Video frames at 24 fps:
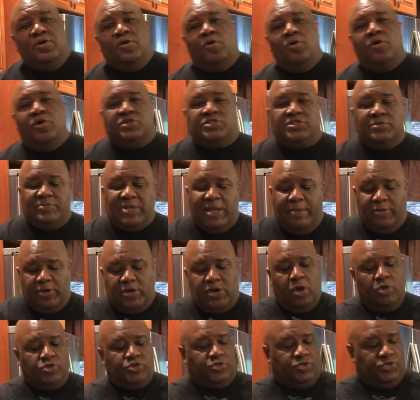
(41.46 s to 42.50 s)
or some type of
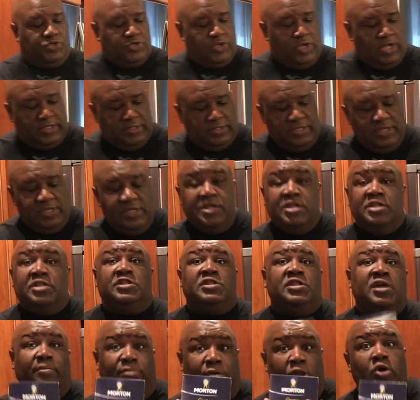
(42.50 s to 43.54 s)
kosher salt.
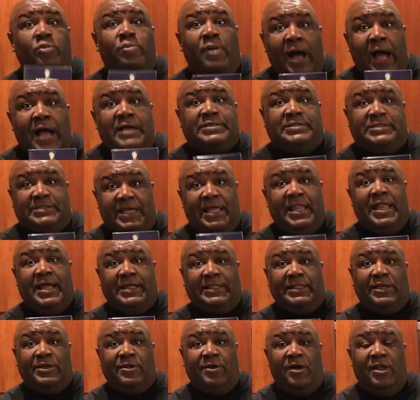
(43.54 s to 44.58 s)
The blue box, as I
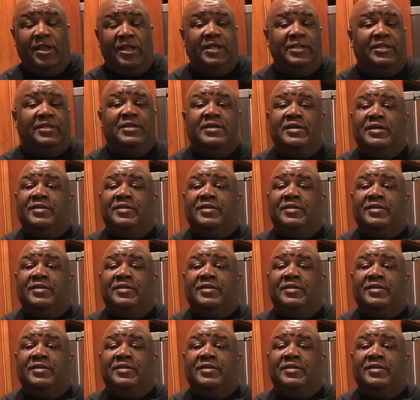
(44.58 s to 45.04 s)
like to call it.